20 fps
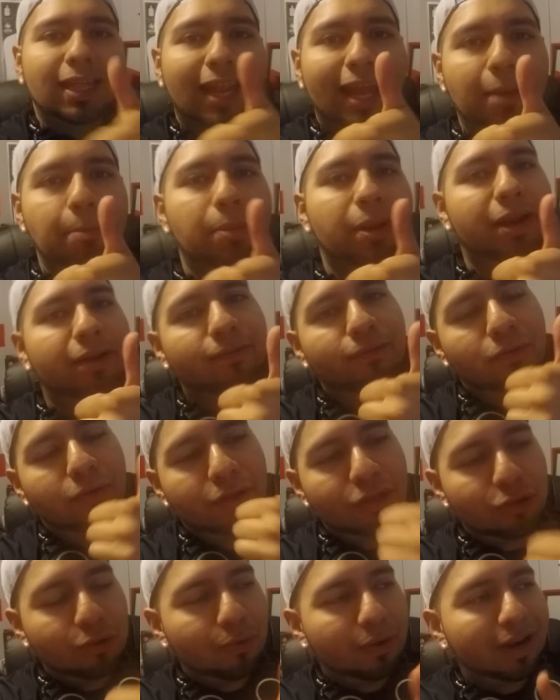the like button if you
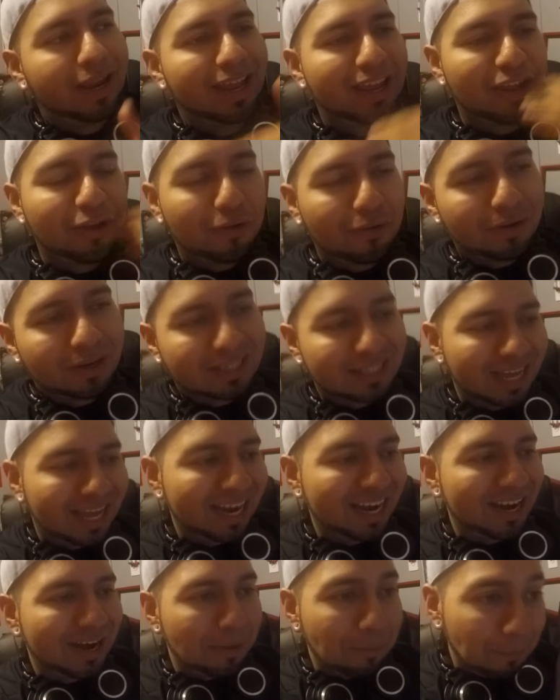enjoyed it and you're
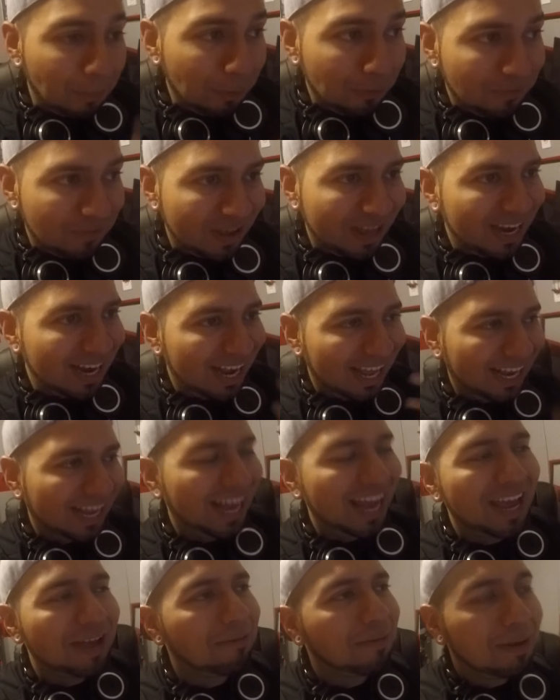excited and motivated like
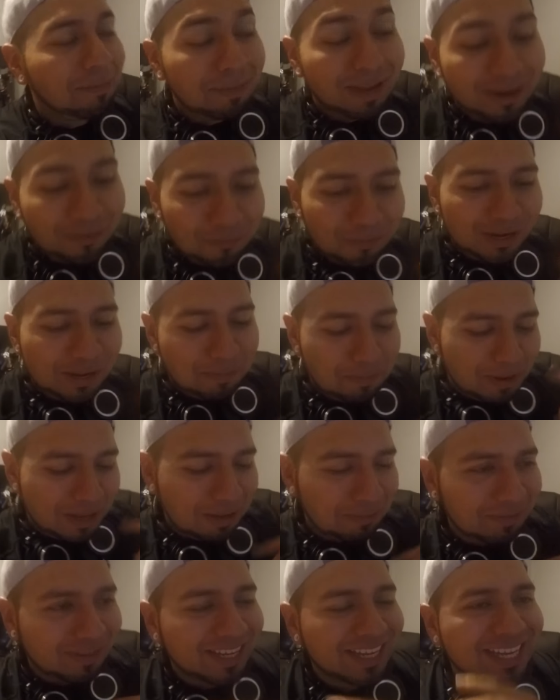I am. I'm like really
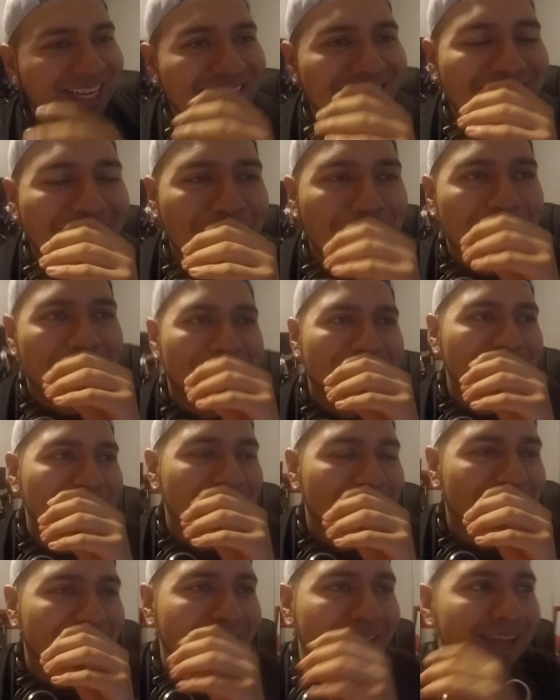pumped about
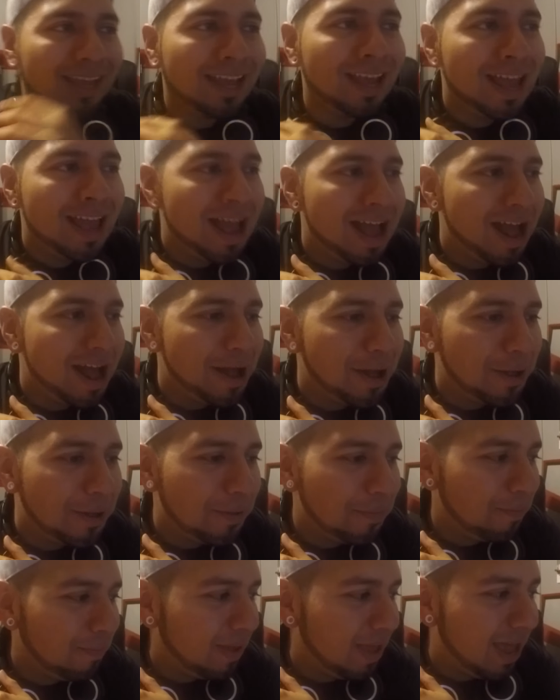everything.
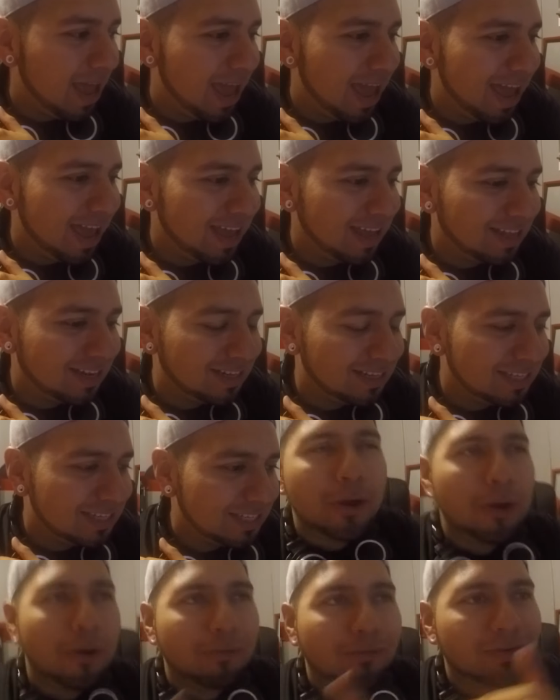And
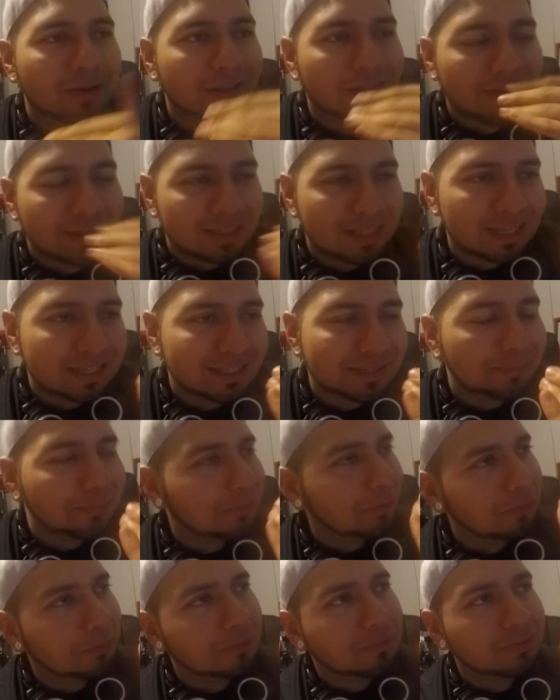hopefully y'all set some
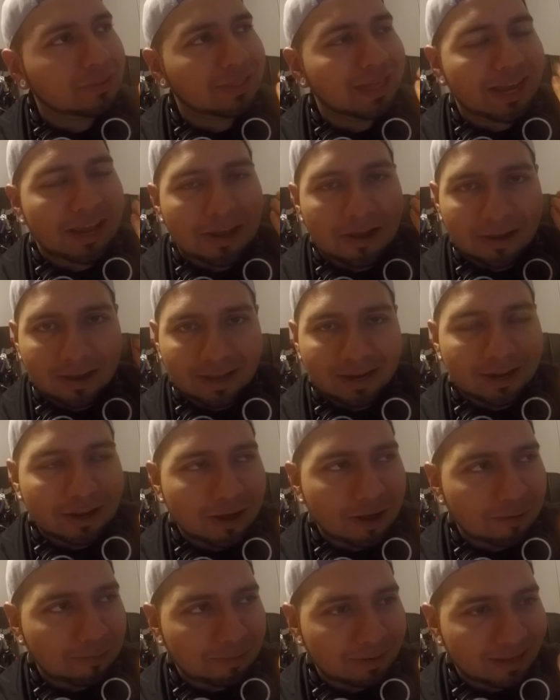goals that y'all can
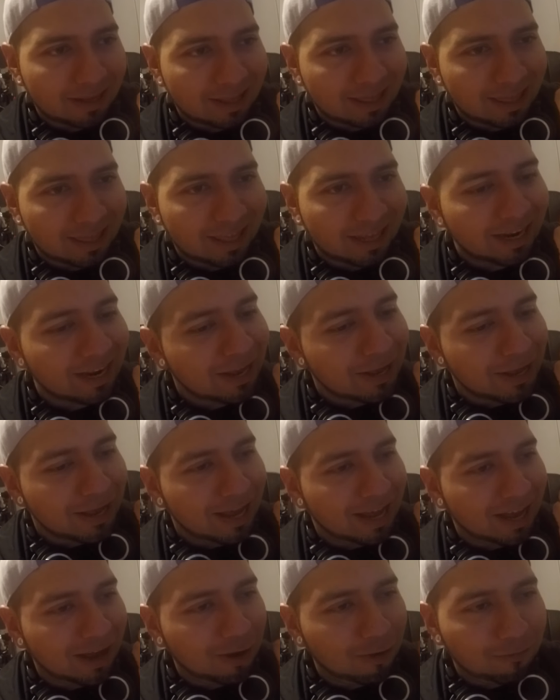accomplish, and
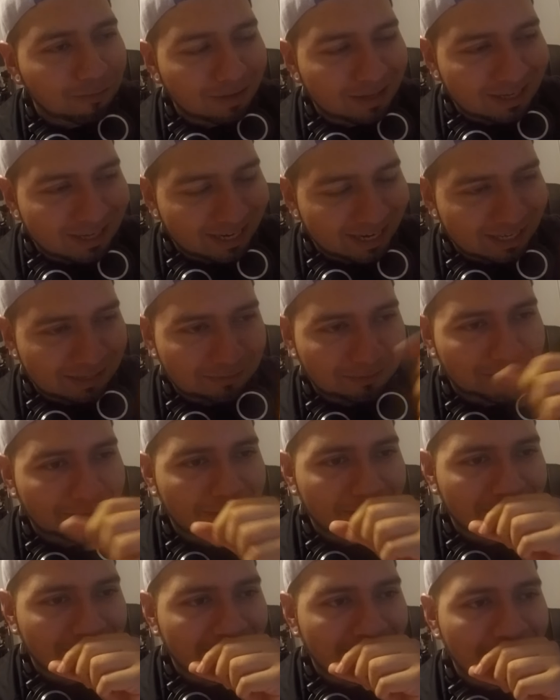hopefully today's
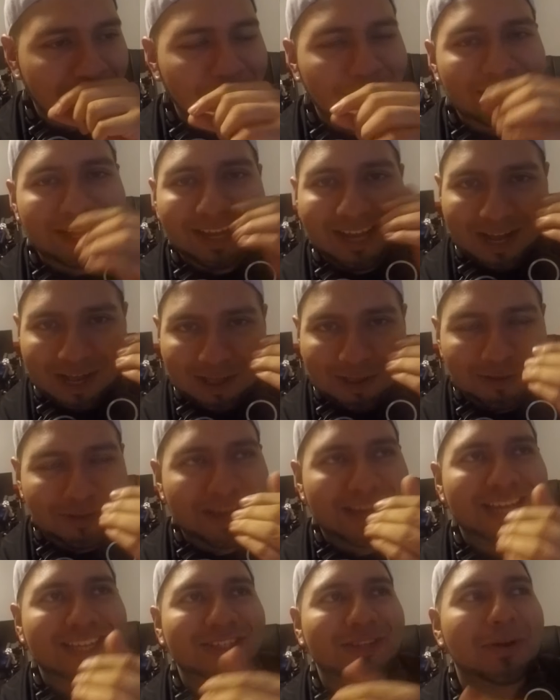vlog like really got you
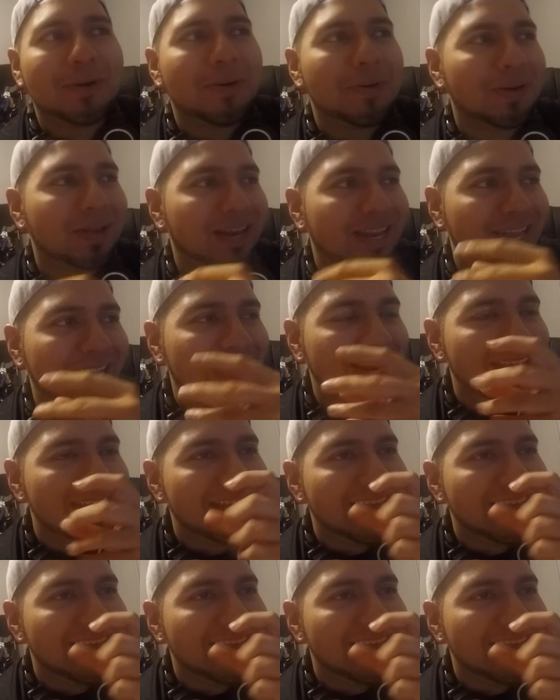guys going, and